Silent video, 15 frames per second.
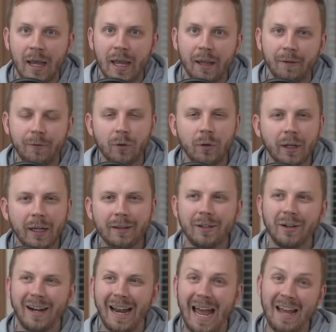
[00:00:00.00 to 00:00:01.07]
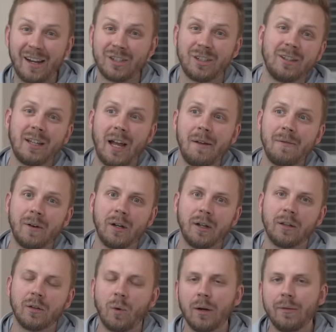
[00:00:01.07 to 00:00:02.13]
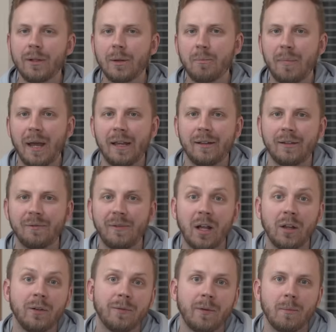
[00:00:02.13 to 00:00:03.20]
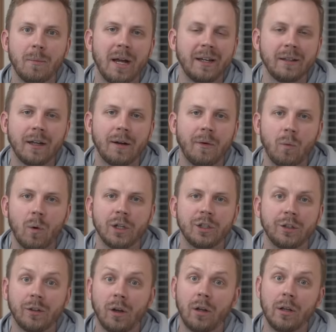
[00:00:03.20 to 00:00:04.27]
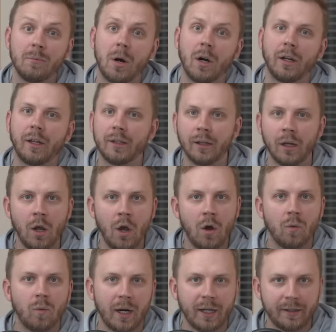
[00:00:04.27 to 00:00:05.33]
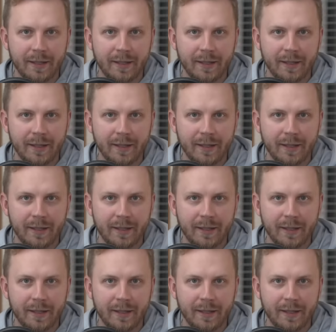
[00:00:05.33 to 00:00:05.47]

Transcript: If you look at their Action Diver, it's one of the best value for money diver watches on the market right